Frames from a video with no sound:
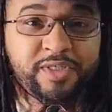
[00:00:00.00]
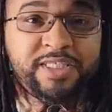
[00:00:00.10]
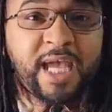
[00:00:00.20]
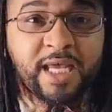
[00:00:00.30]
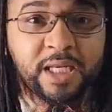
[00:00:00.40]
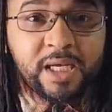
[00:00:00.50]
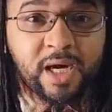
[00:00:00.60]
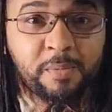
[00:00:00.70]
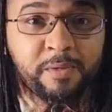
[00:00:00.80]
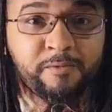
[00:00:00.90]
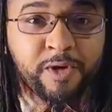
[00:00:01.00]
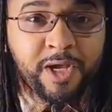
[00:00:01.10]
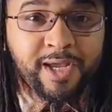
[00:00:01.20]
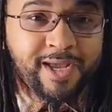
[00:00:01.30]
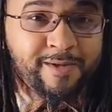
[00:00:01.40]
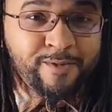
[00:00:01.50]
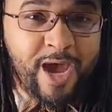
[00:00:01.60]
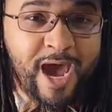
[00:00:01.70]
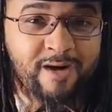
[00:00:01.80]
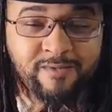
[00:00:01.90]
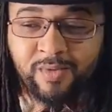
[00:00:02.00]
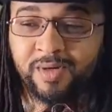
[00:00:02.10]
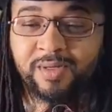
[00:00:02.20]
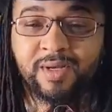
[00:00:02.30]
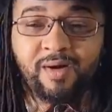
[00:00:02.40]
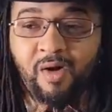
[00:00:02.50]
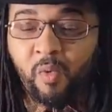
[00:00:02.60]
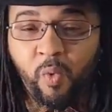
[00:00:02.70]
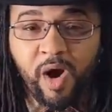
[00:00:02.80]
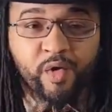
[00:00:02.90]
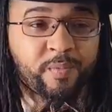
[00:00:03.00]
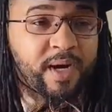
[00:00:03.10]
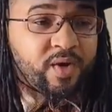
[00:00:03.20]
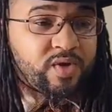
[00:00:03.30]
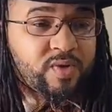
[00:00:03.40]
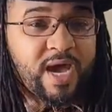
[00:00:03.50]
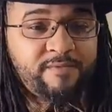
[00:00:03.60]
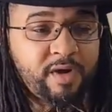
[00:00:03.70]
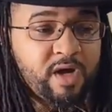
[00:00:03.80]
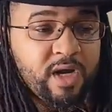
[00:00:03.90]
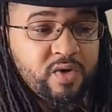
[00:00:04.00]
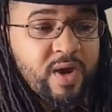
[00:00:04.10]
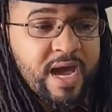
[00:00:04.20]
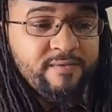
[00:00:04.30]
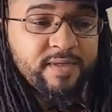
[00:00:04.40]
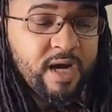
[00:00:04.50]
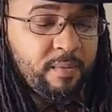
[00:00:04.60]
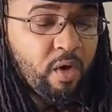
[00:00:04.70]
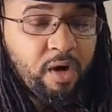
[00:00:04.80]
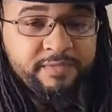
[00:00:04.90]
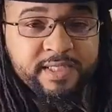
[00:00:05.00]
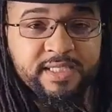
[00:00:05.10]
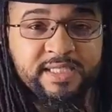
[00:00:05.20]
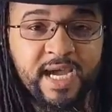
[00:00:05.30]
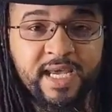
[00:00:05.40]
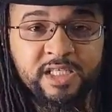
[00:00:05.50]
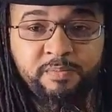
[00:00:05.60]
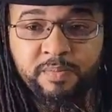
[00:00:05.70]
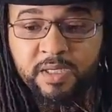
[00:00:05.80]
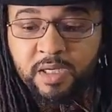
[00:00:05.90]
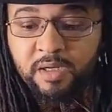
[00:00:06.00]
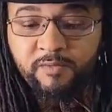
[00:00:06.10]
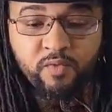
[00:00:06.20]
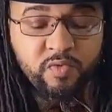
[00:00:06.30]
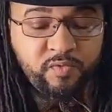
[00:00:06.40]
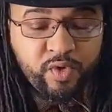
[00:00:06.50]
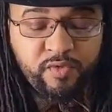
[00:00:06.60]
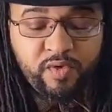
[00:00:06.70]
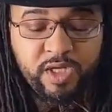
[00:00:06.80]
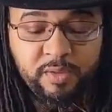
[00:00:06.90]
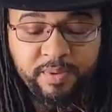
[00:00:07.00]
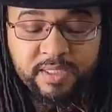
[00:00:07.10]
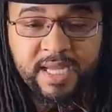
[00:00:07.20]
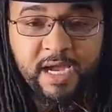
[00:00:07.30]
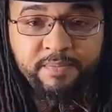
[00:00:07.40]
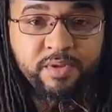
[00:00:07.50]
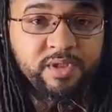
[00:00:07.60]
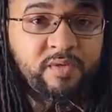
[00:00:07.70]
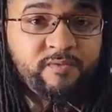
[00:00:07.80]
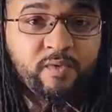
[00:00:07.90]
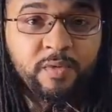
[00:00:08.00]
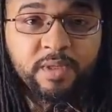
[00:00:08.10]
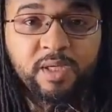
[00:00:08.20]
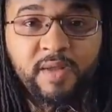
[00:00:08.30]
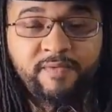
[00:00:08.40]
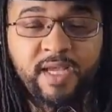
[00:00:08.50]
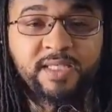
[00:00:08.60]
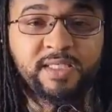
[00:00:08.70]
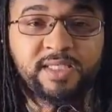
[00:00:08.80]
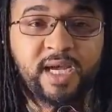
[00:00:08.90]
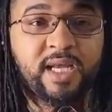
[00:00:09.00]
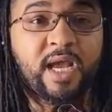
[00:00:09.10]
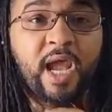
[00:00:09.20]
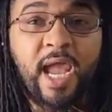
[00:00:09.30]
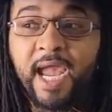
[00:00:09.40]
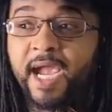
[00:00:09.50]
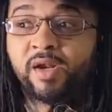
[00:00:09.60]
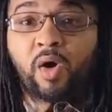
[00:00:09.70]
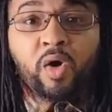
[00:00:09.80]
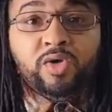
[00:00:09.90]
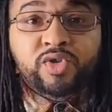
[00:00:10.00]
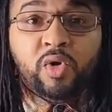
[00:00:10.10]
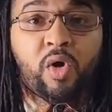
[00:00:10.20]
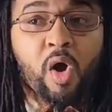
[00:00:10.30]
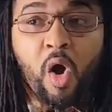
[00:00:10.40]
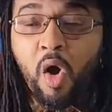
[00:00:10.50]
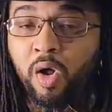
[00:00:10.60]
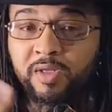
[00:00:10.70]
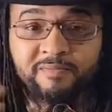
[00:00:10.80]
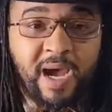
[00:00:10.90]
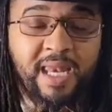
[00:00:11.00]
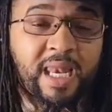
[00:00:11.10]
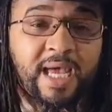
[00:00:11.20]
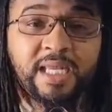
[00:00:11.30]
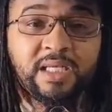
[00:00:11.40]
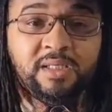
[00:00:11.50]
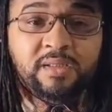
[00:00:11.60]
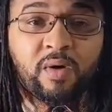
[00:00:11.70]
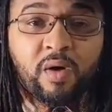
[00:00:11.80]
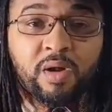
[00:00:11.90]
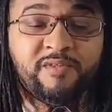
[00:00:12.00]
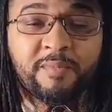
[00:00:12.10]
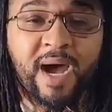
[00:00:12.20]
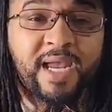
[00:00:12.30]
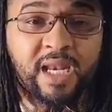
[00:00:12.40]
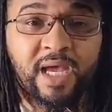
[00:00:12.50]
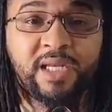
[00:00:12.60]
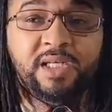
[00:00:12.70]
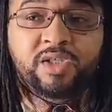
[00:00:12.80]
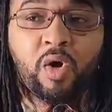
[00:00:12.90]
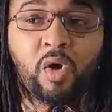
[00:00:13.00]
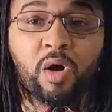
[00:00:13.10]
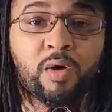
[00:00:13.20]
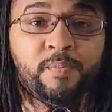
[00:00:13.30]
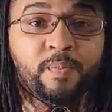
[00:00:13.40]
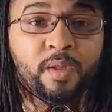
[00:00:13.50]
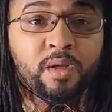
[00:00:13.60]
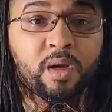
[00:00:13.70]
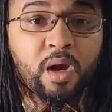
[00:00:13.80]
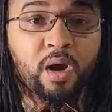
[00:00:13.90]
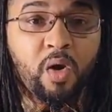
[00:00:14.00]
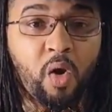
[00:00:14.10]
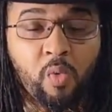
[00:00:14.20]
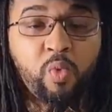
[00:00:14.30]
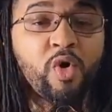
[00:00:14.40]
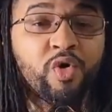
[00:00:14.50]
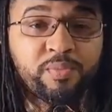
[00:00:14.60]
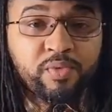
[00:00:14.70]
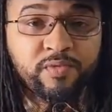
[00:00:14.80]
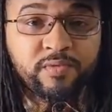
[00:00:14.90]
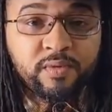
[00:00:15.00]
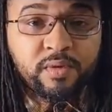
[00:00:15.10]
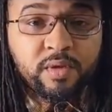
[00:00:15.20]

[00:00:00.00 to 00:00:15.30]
Stanley cup if you have one, or water bottle. You have off to the side is good enough room for you if you need to put diapers and formula and things inside. And also all of my linings are waterproof.